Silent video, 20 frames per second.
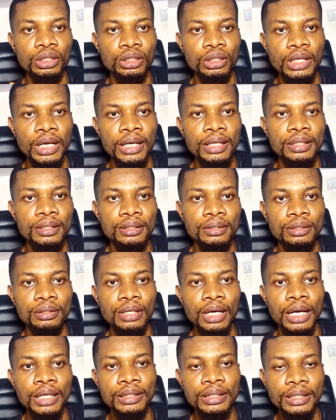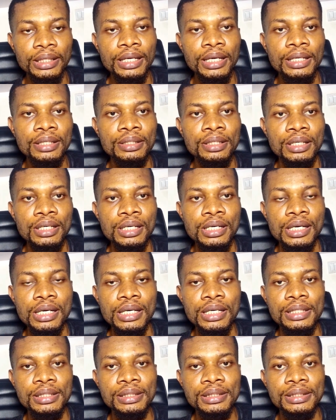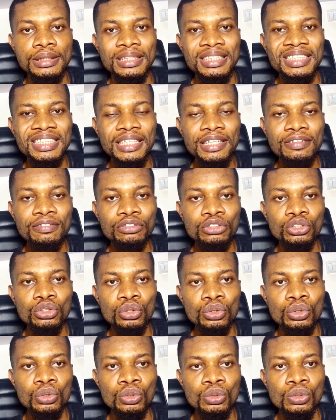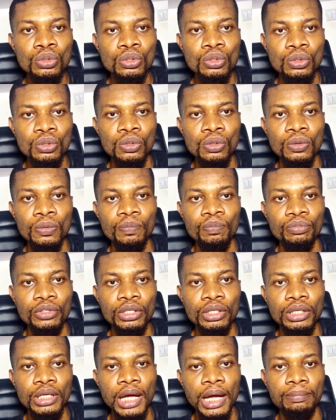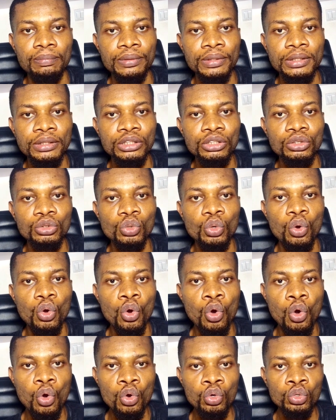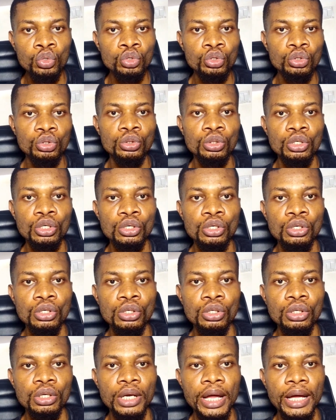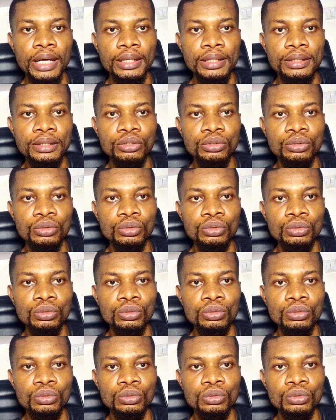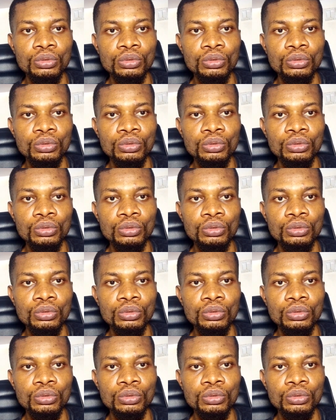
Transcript: like, and again, it gives you the ability to hold, like to